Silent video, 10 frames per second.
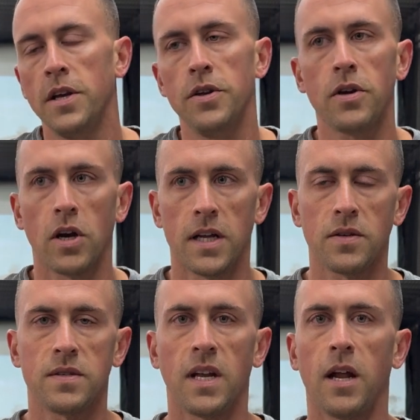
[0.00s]
You can
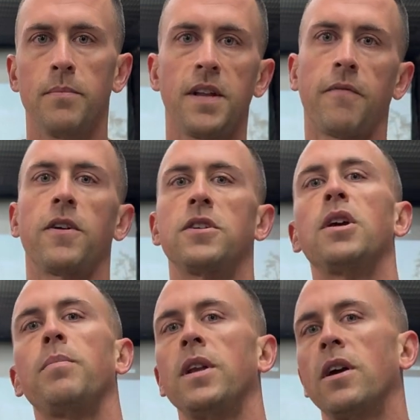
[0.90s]
also set up different
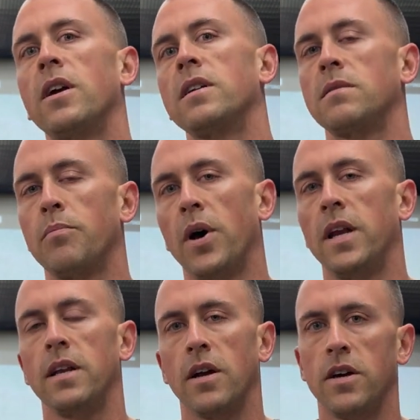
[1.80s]
chipping areas and
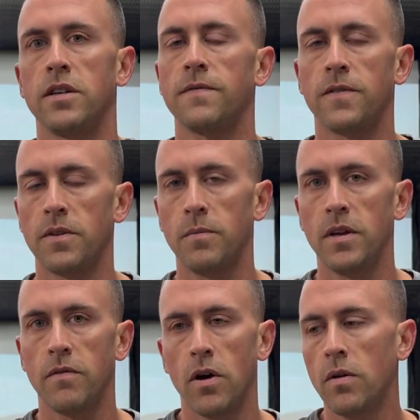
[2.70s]
putting areas for the
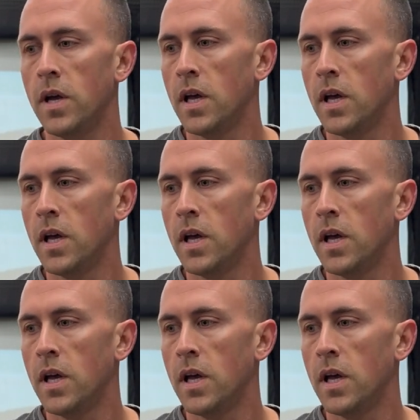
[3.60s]
Mevo.